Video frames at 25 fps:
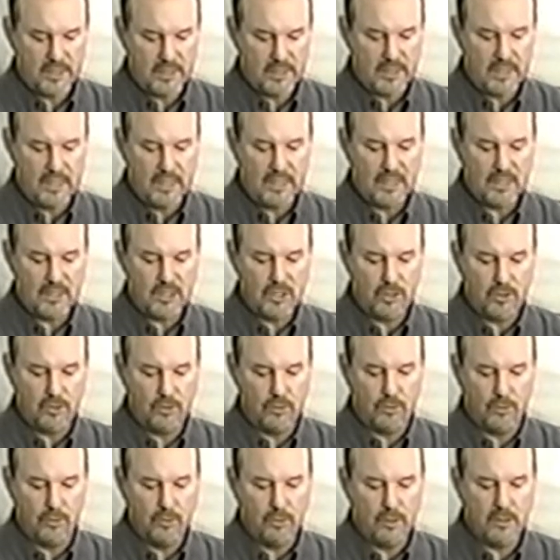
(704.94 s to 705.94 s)
at
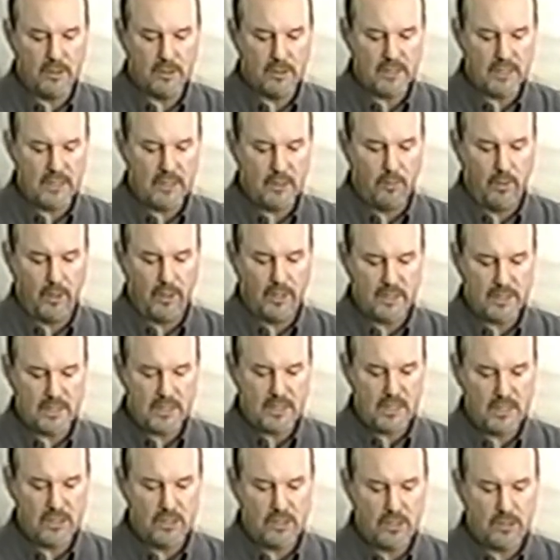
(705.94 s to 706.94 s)
T2, T1 and
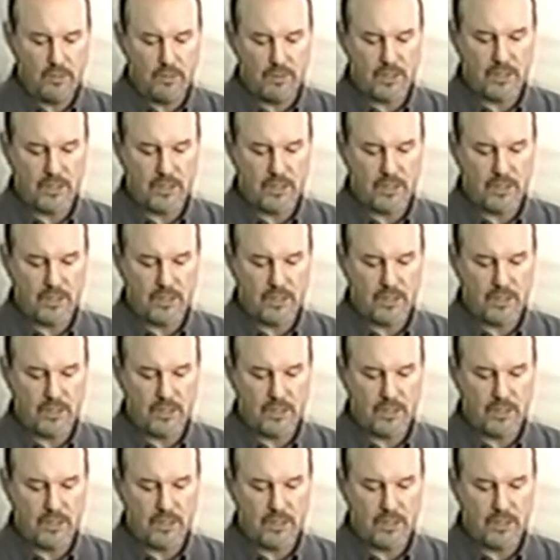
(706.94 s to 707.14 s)
T2,